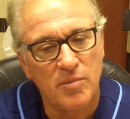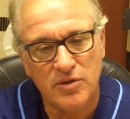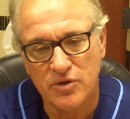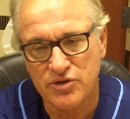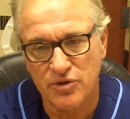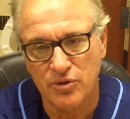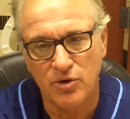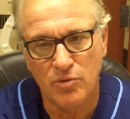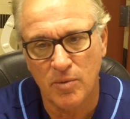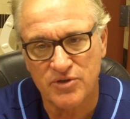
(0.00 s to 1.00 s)
But those are the
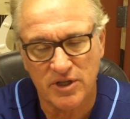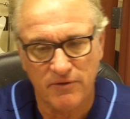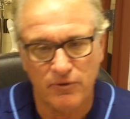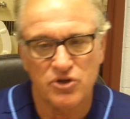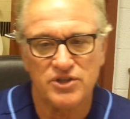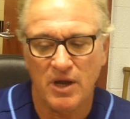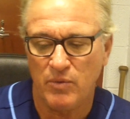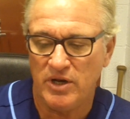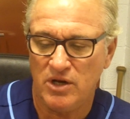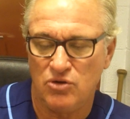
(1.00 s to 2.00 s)
little moments. Like the first
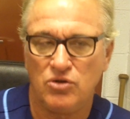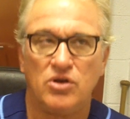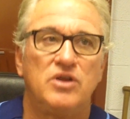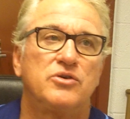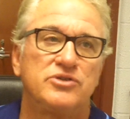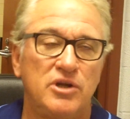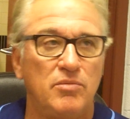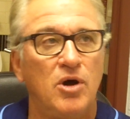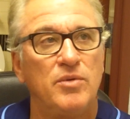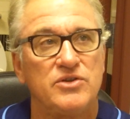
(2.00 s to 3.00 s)
night, we didn't do good in those
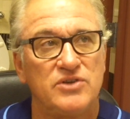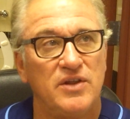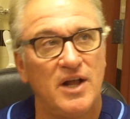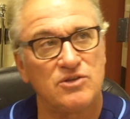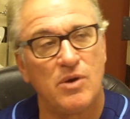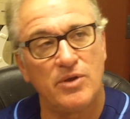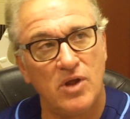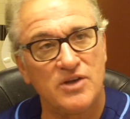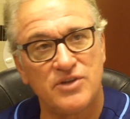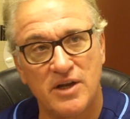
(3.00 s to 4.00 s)
little moments, and that's why we
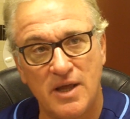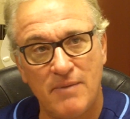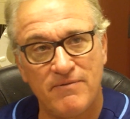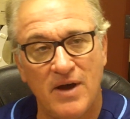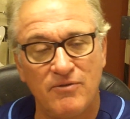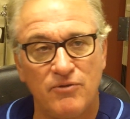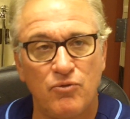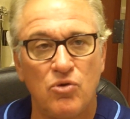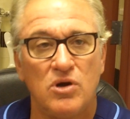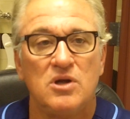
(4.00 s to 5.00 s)
lost that game
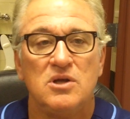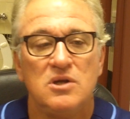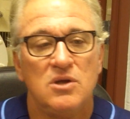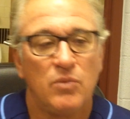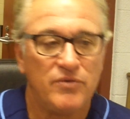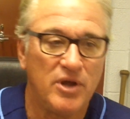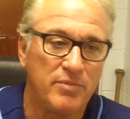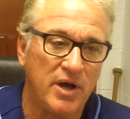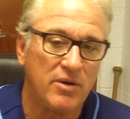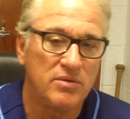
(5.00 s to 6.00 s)
5-4. We've
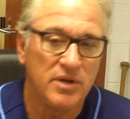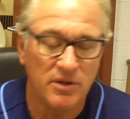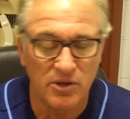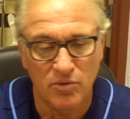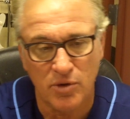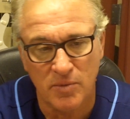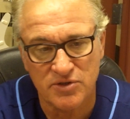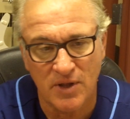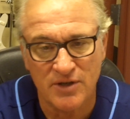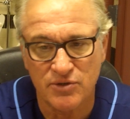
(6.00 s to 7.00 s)
done better in the little
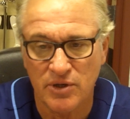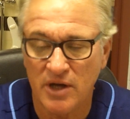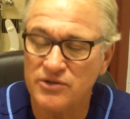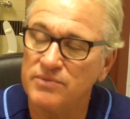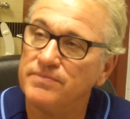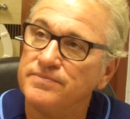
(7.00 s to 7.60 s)
moments the last 2 days.